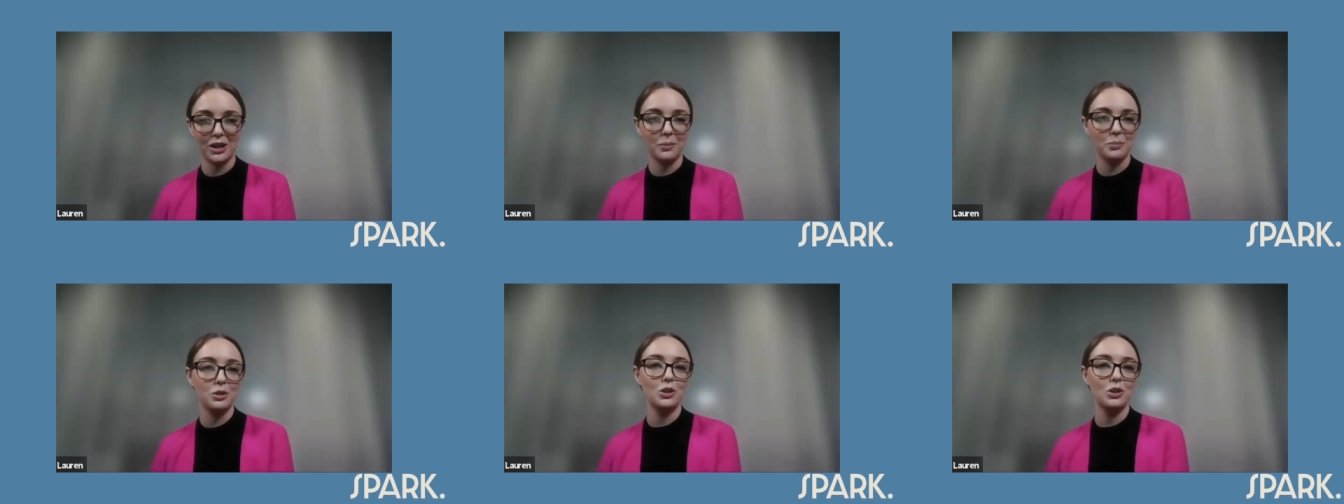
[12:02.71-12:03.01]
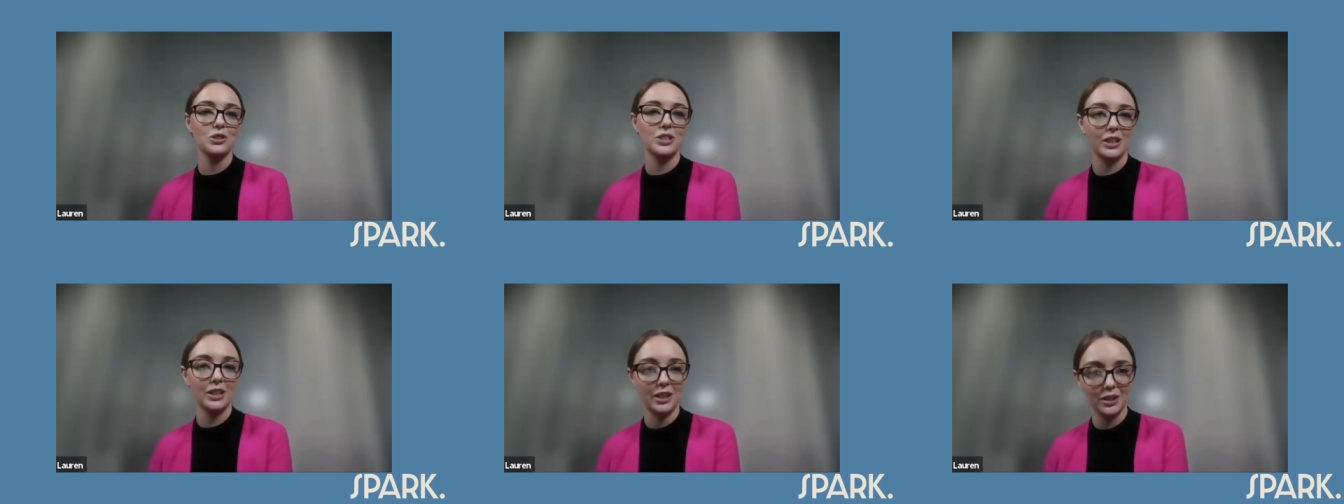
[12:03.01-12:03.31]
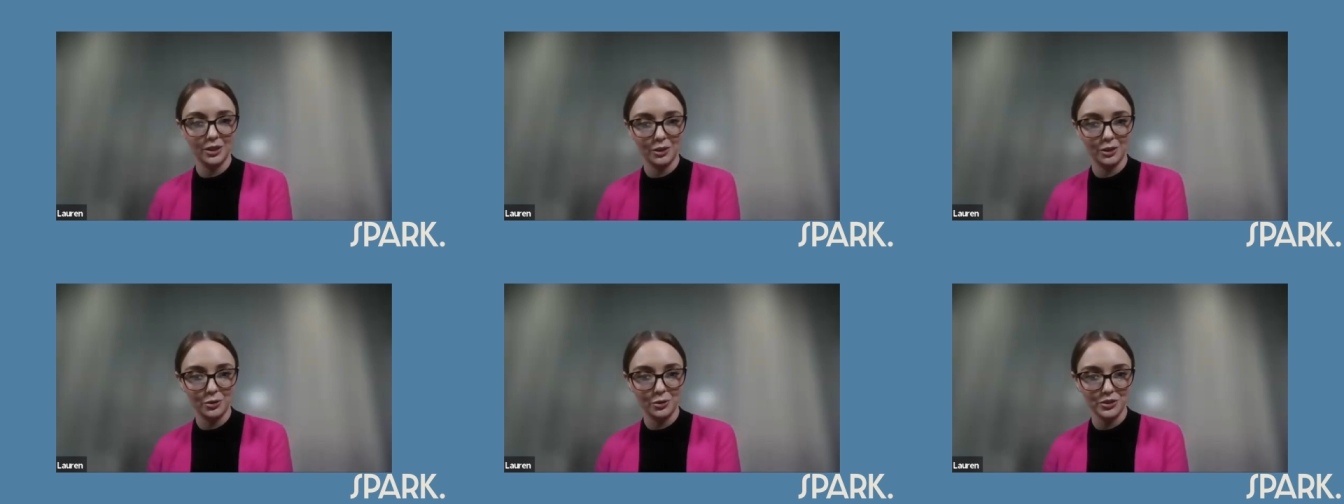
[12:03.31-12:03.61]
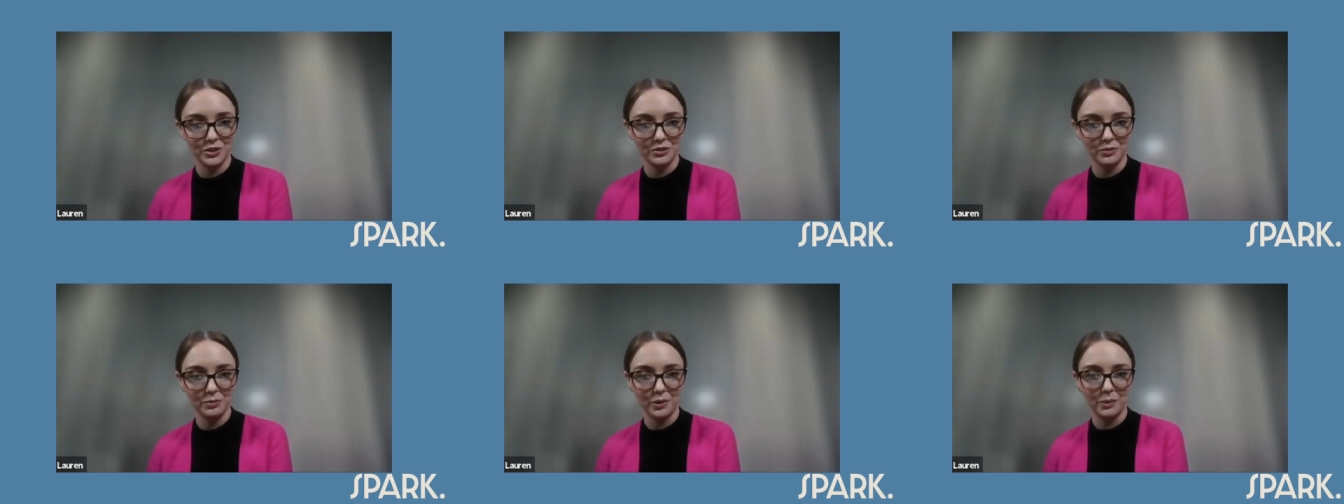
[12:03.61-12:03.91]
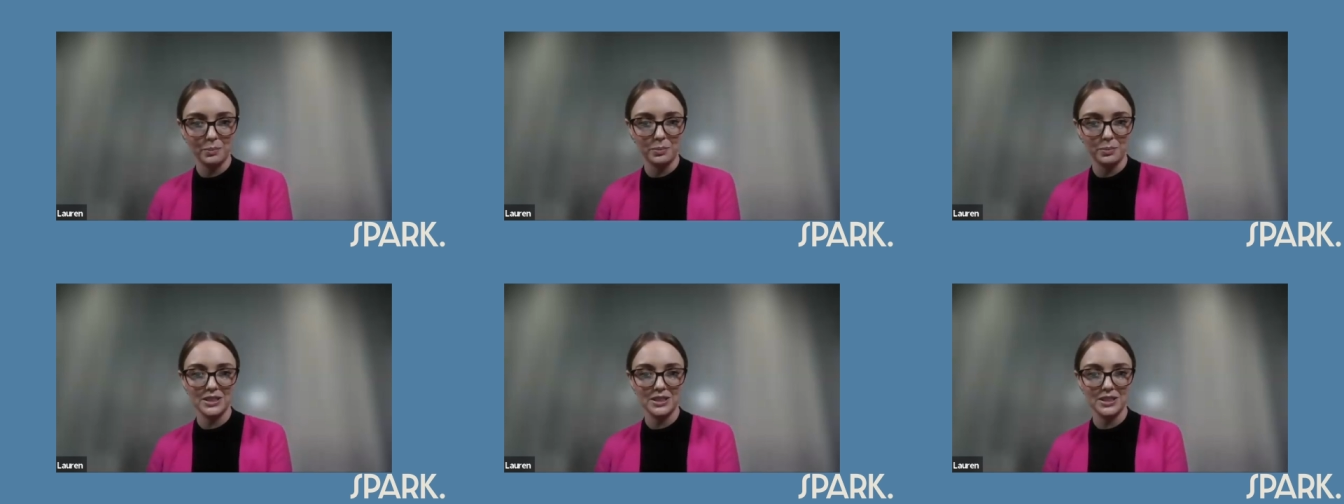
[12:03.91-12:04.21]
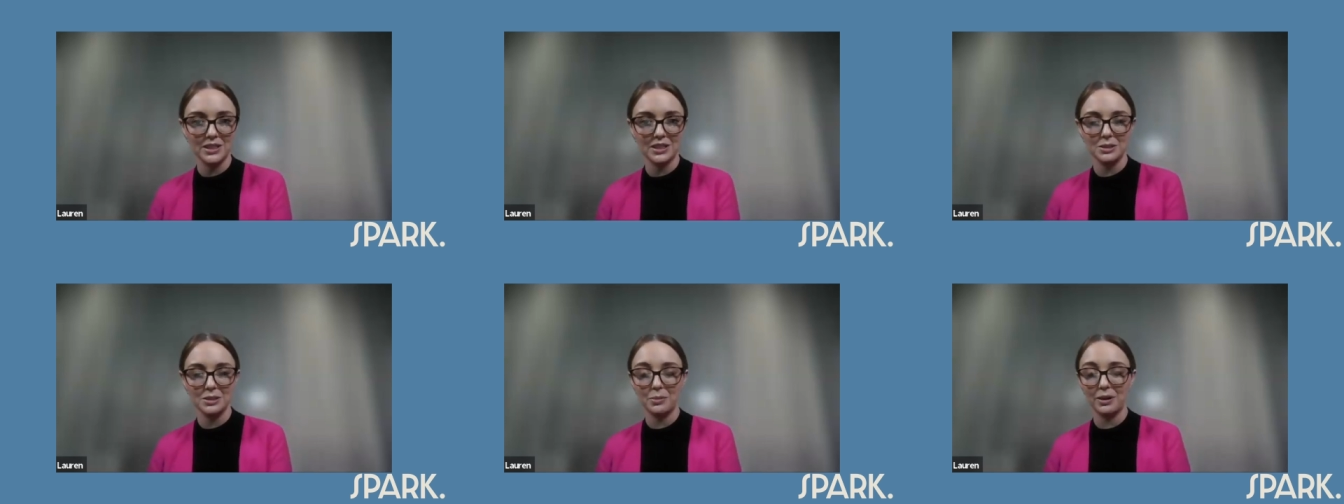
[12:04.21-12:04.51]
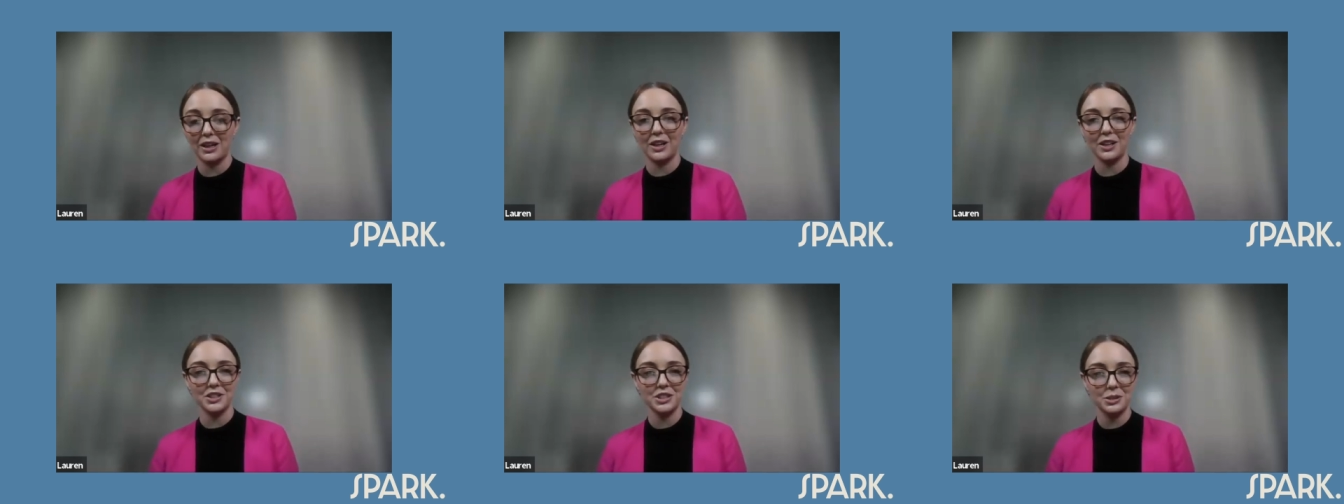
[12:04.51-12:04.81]
I'm using it in the course of my business.
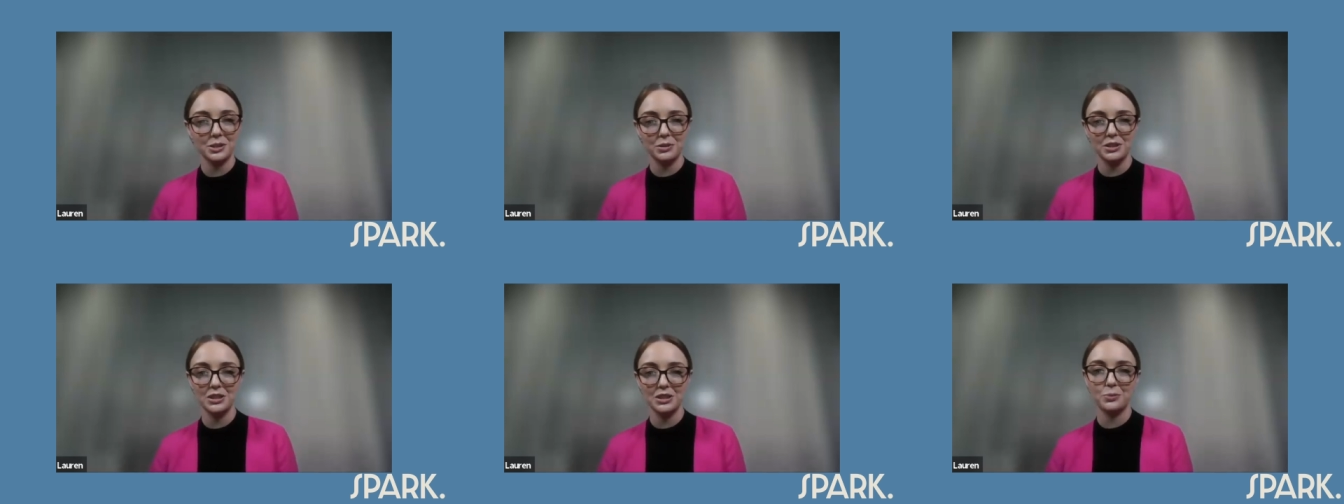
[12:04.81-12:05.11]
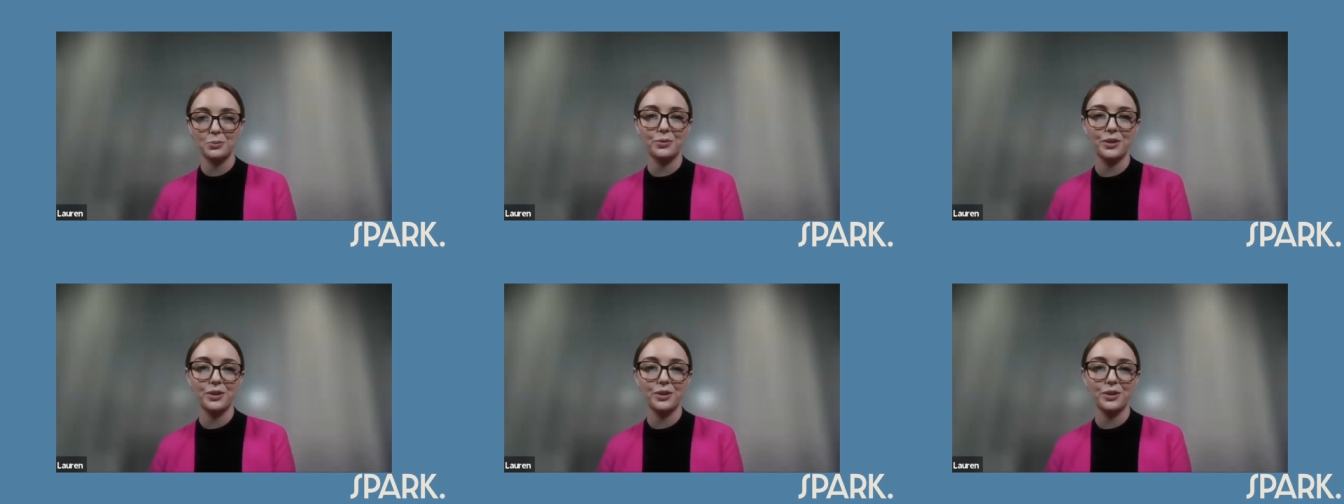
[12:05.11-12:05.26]
My customers mm.